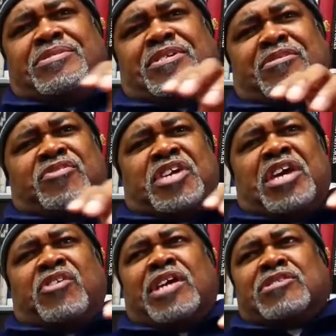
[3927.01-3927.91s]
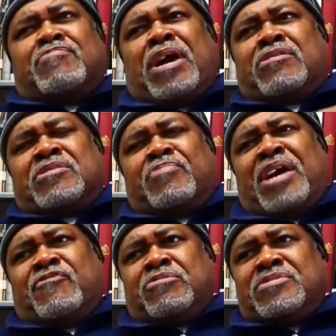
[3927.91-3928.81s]
To, you can't go down to the bottom because the
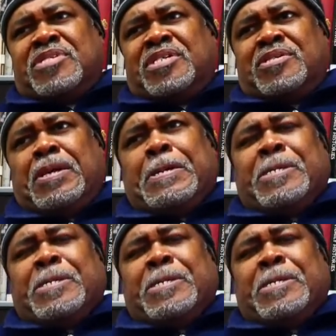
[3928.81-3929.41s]
platform is yeah. there.